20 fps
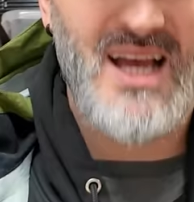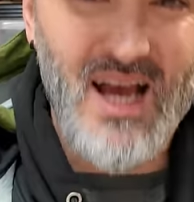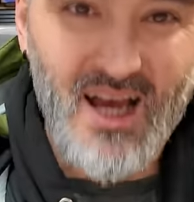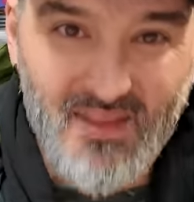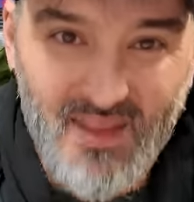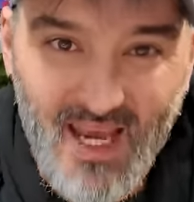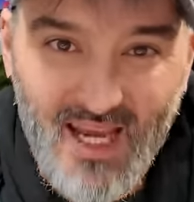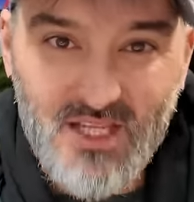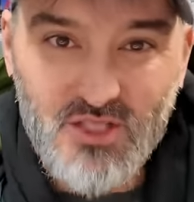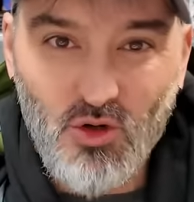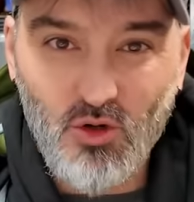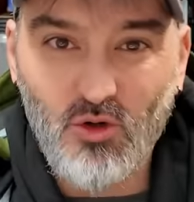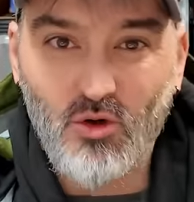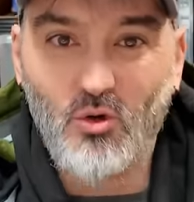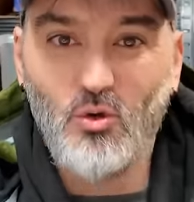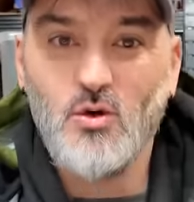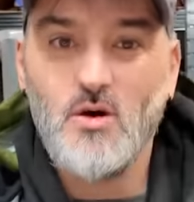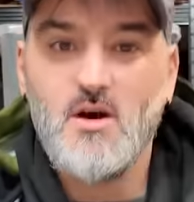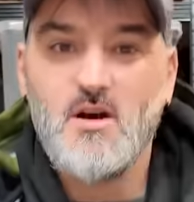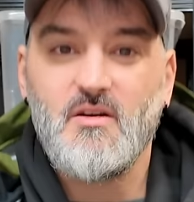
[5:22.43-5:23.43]
And that is
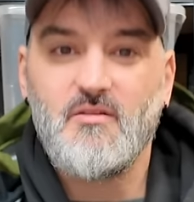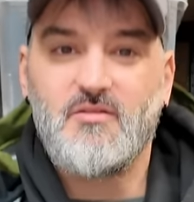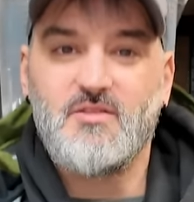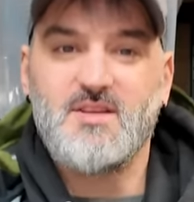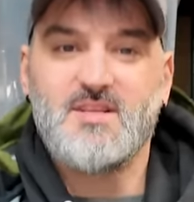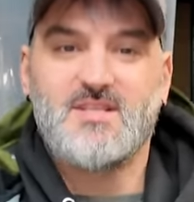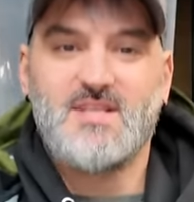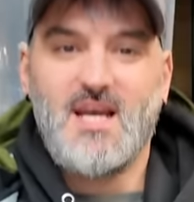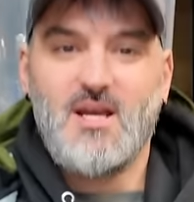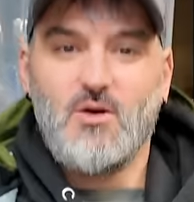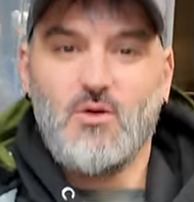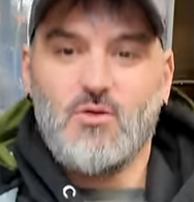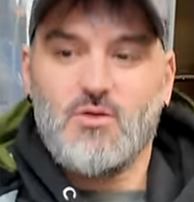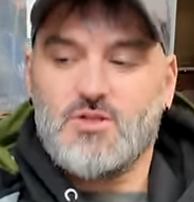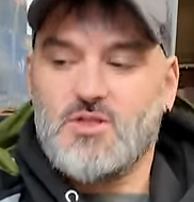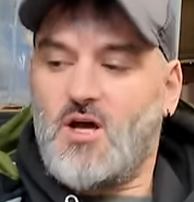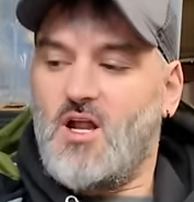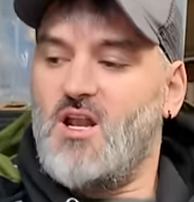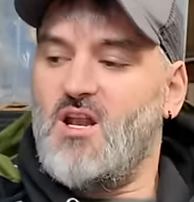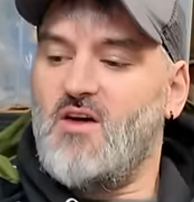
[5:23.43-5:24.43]
all for the
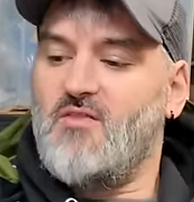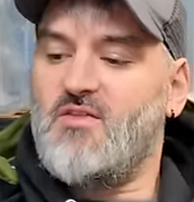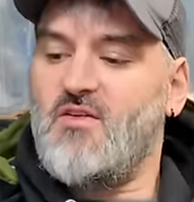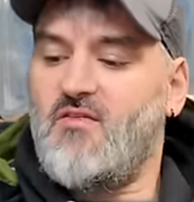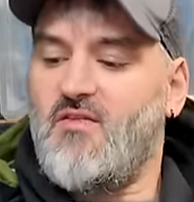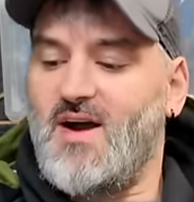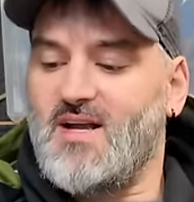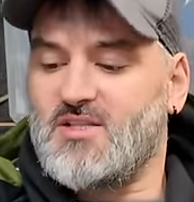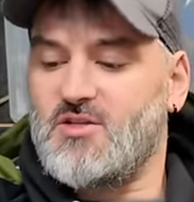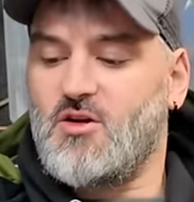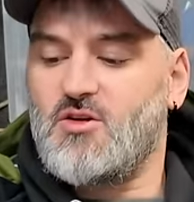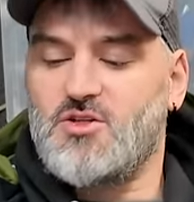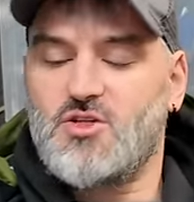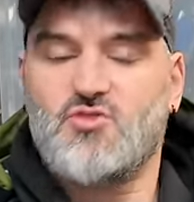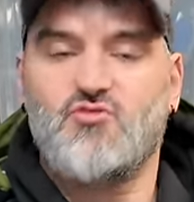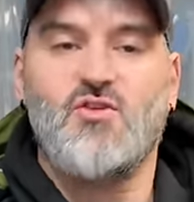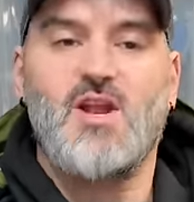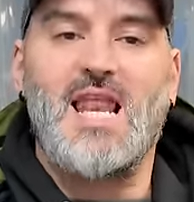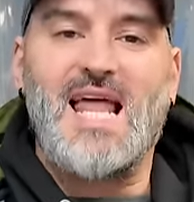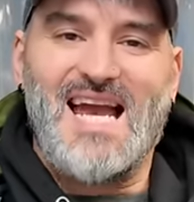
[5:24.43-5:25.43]
sales. I love the fact I can
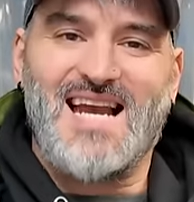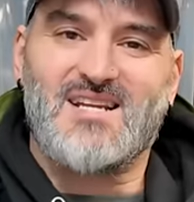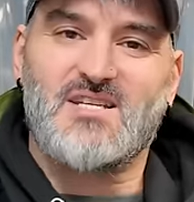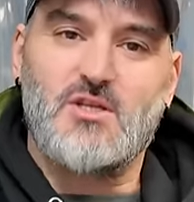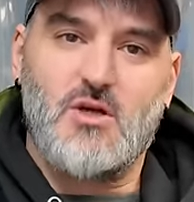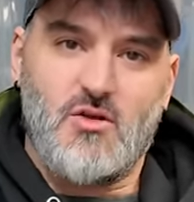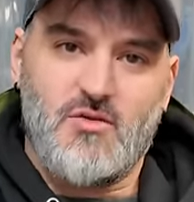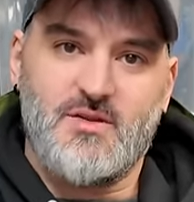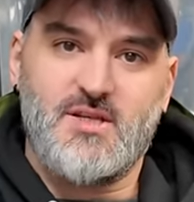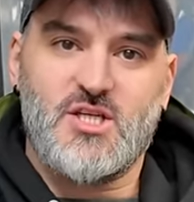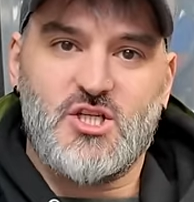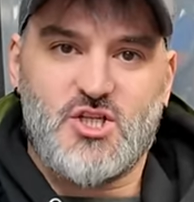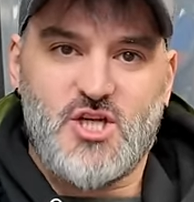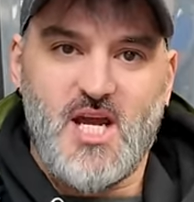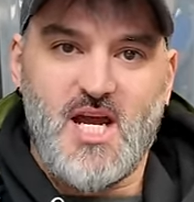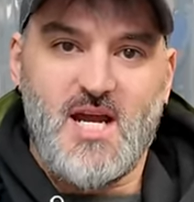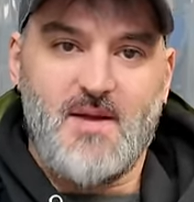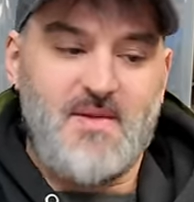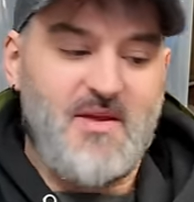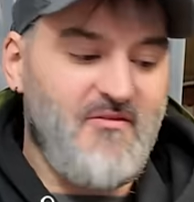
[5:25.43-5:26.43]
just relax on this
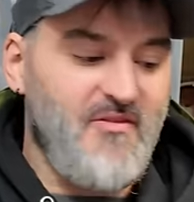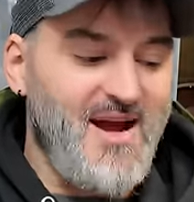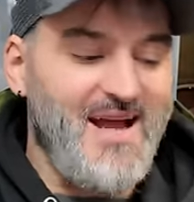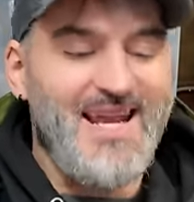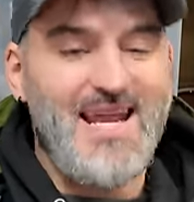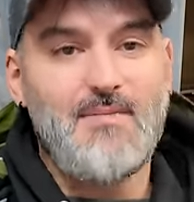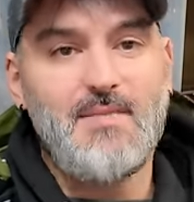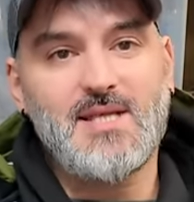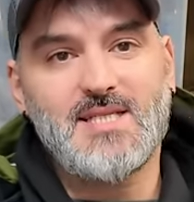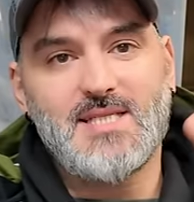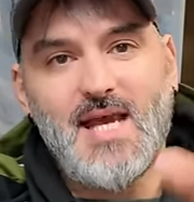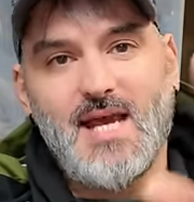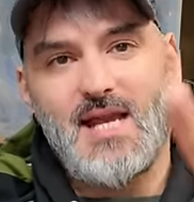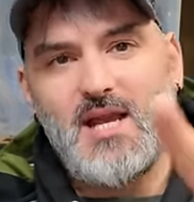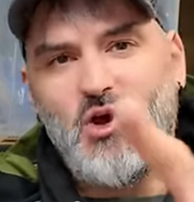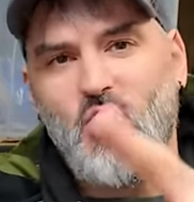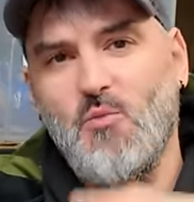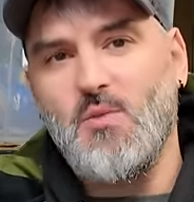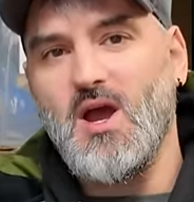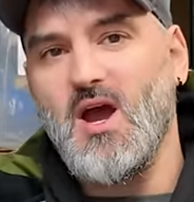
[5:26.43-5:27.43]
chair. In fact, let me tell you a
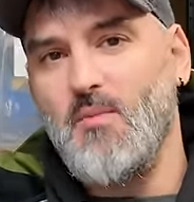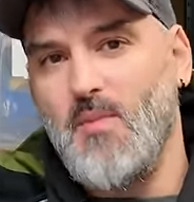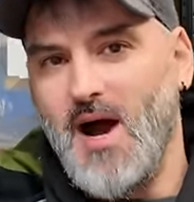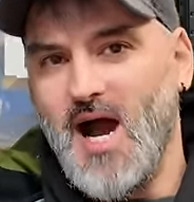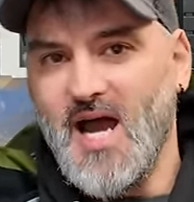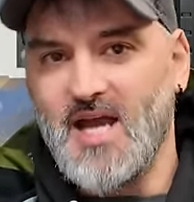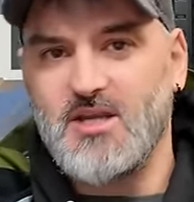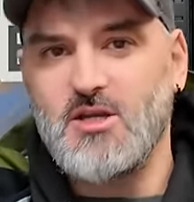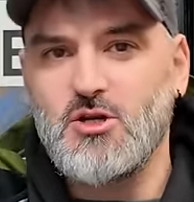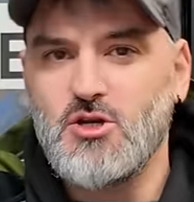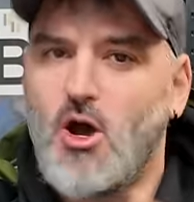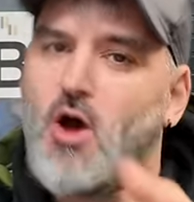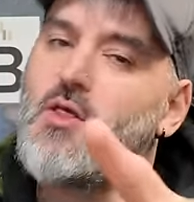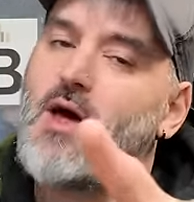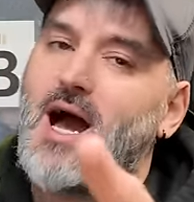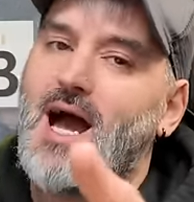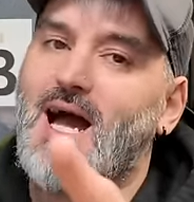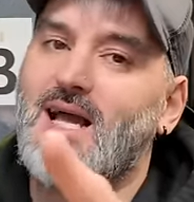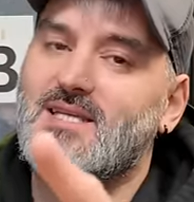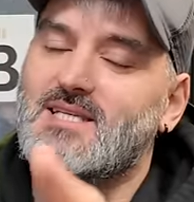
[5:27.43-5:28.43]
little bit about it. You know
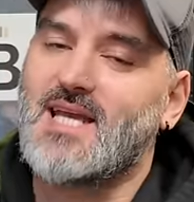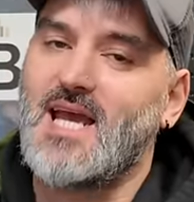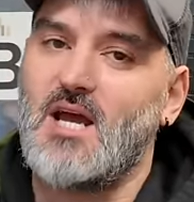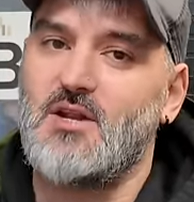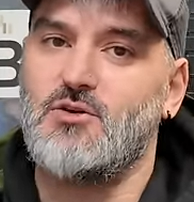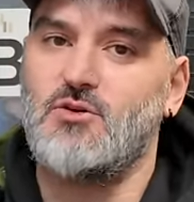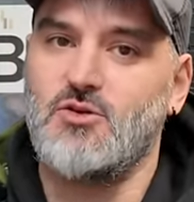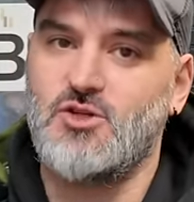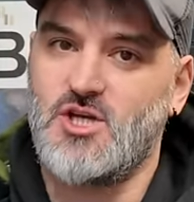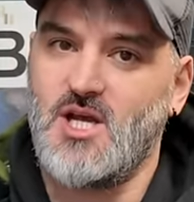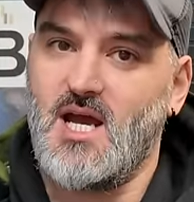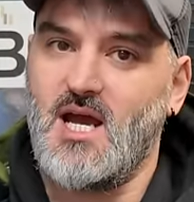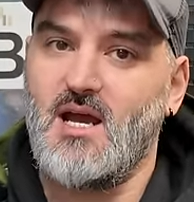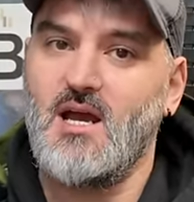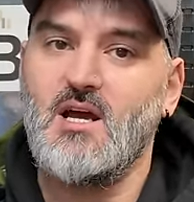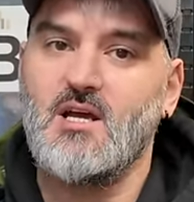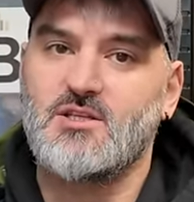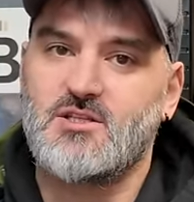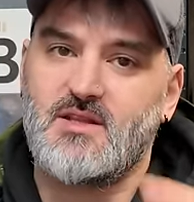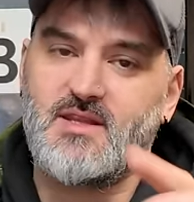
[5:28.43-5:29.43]
that I had to get a new chair.
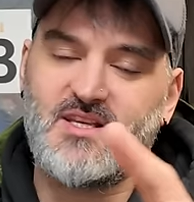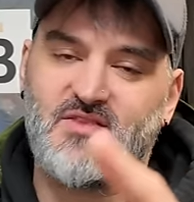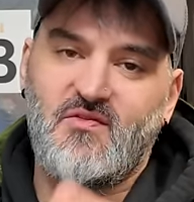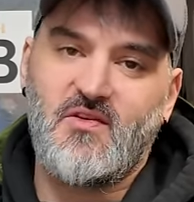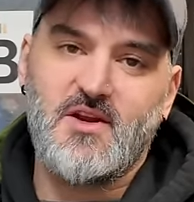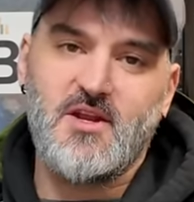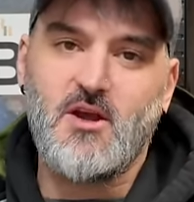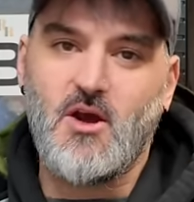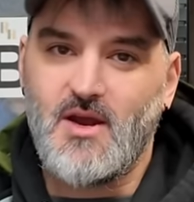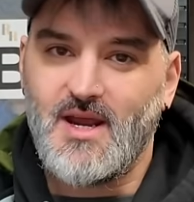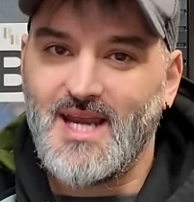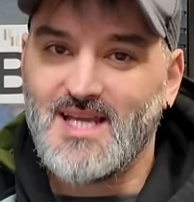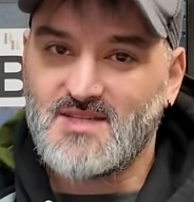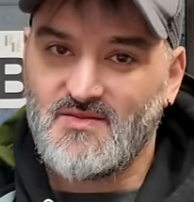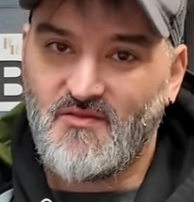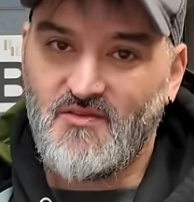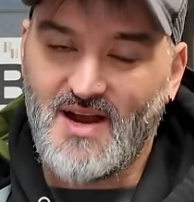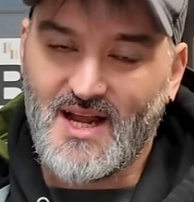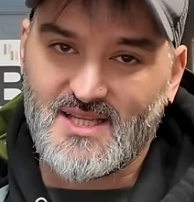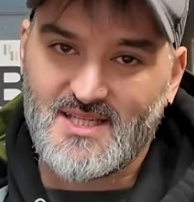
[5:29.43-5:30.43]
So this video is
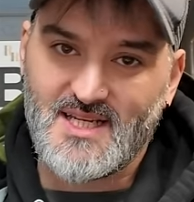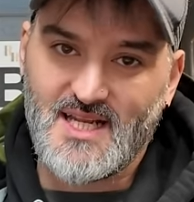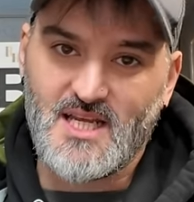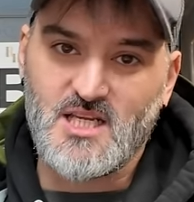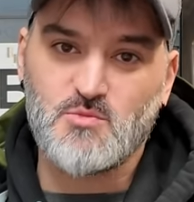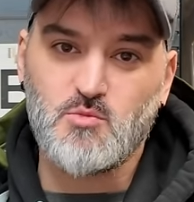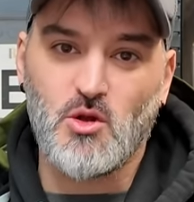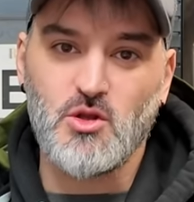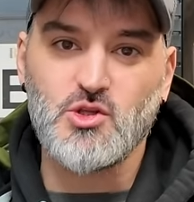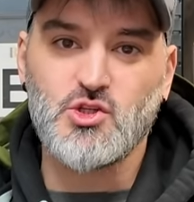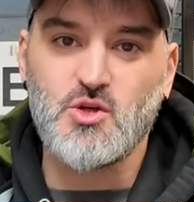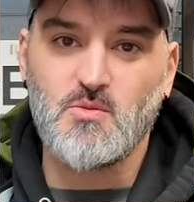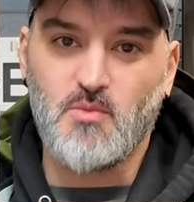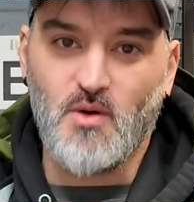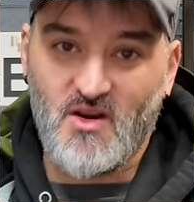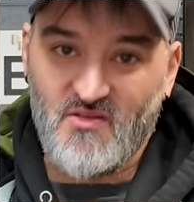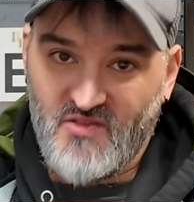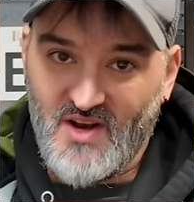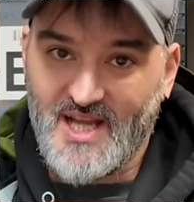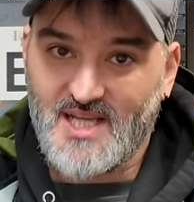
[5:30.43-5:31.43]
in fact today sponsored
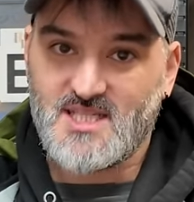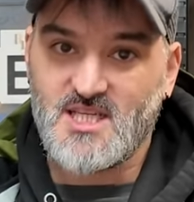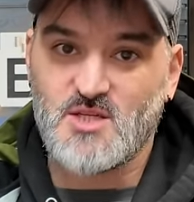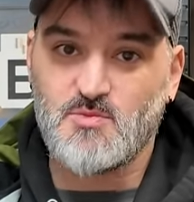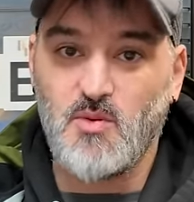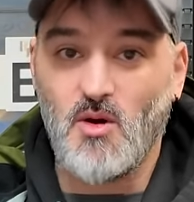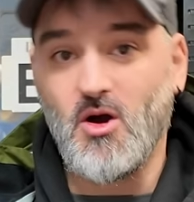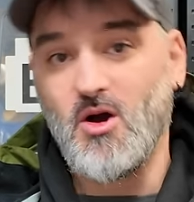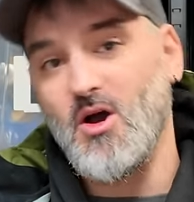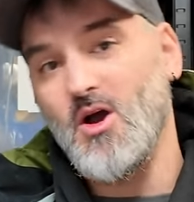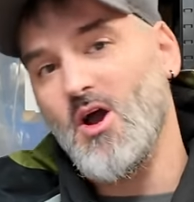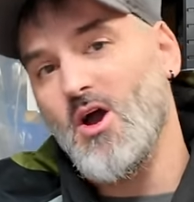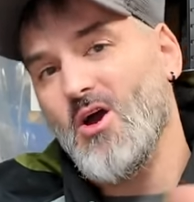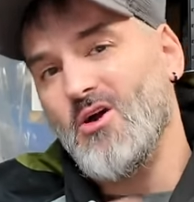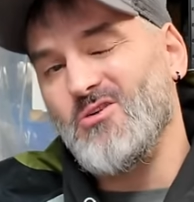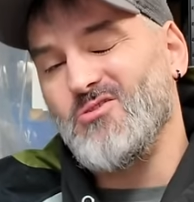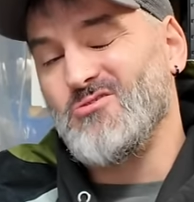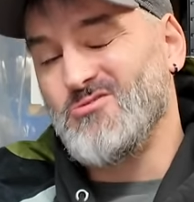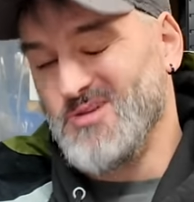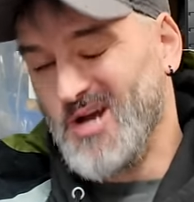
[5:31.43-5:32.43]
by FlexiSpot.
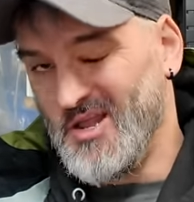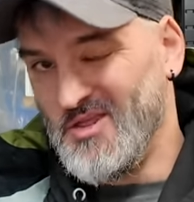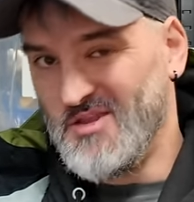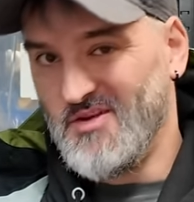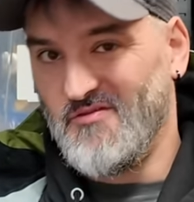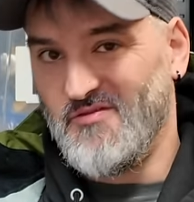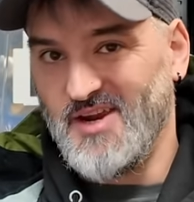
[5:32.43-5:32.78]
Run the